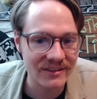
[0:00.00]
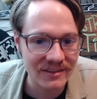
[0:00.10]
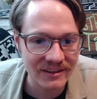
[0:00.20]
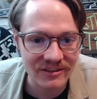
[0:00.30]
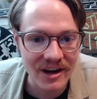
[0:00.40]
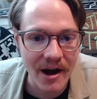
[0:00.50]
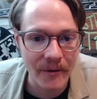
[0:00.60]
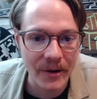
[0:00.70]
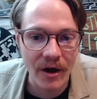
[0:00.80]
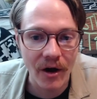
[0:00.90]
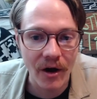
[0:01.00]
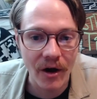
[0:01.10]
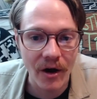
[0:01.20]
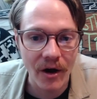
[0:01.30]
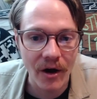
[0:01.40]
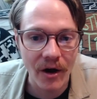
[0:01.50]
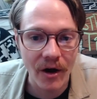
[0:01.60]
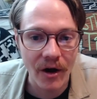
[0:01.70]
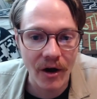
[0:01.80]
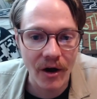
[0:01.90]
in the scenario.
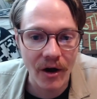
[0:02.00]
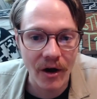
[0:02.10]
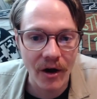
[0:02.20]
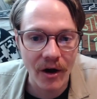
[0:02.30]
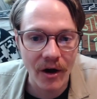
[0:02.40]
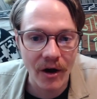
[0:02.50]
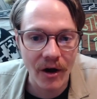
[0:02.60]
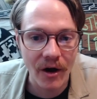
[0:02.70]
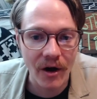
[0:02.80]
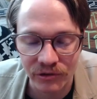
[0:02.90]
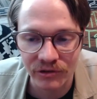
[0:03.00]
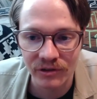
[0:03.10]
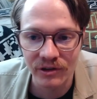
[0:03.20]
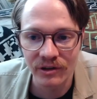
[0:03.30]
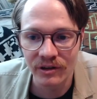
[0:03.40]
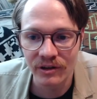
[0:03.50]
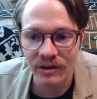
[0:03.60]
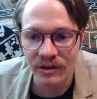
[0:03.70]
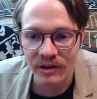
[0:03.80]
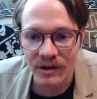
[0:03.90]
Some are extraterrestrials.
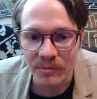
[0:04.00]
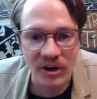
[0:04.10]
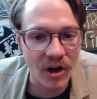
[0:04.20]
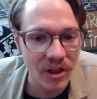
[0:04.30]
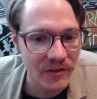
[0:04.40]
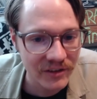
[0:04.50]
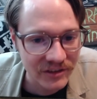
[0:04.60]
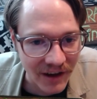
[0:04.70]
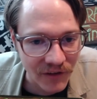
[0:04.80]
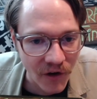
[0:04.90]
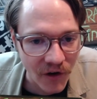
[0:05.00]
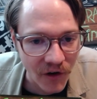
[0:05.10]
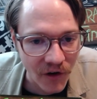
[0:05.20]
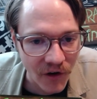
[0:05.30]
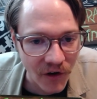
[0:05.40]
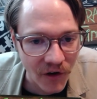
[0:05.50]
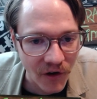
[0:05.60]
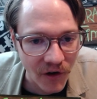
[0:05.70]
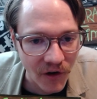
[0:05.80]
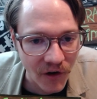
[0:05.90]
But all of us have a home.
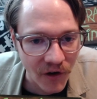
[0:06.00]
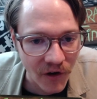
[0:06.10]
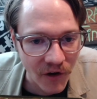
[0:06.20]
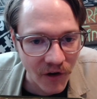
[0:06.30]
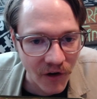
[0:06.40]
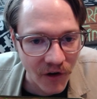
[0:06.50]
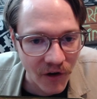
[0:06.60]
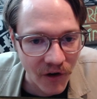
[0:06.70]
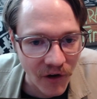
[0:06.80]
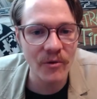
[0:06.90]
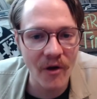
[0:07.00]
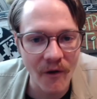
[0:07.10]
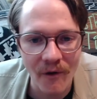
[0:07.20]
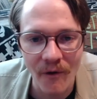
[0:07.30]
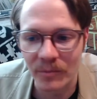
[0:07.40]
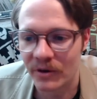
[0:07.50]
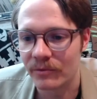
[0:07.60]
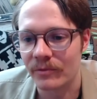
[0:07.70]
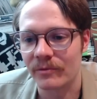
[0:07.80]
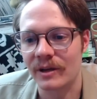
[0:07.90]
And we must phone home.
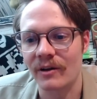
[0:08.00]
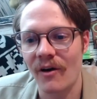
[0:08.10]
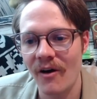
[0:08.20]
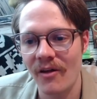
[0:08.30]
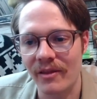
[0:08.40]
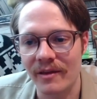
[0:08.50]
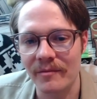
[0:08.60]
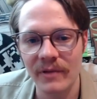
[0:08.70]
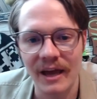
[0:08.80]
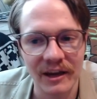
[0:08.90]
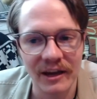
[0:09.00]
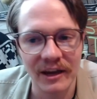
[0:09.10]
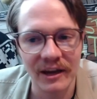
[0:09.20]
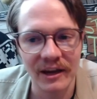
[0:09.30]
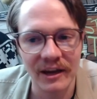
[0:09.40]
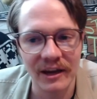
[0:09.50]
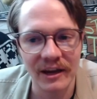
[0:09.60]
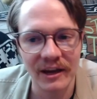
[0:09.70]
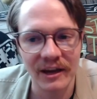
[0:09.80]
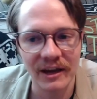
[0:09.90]
We call them
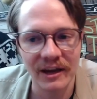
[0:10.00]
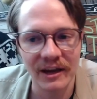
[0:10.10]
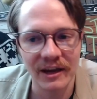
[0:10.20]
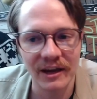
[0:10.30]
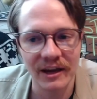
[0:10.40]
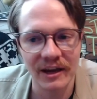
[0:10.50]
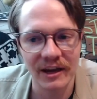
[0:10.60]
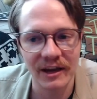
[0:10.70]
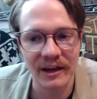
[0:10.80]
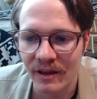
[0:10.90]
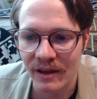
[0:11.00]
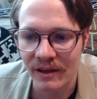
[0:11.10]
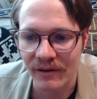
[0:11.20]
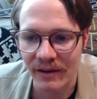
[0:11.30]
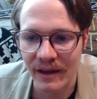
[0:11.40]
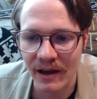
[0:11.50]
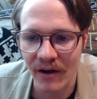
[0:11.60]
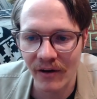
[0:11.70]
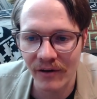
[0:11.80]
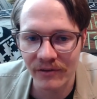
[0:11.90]
extraterrestrials. Or they
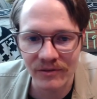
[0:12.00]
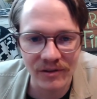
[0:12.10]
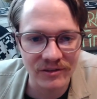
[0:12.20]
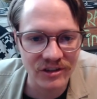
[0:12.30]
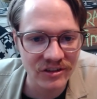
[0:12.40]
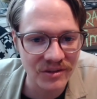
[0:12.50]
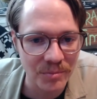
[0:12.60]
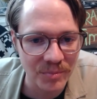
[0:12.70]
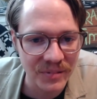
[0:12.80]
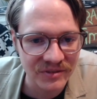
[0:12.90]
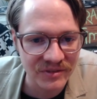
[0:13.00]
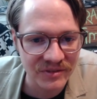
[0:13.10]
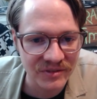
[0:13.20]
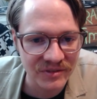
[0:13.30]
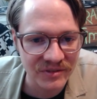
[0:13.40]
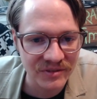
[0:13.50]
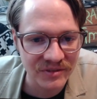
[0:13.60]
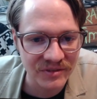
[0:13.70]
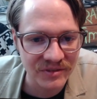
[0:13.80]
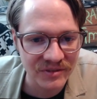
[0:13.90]
are just simple,
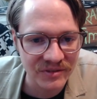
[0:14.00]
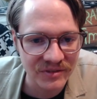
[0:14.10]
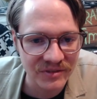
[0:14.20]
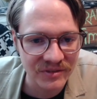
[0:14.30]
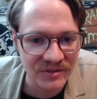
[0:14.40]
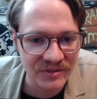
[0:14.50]
peaceful beings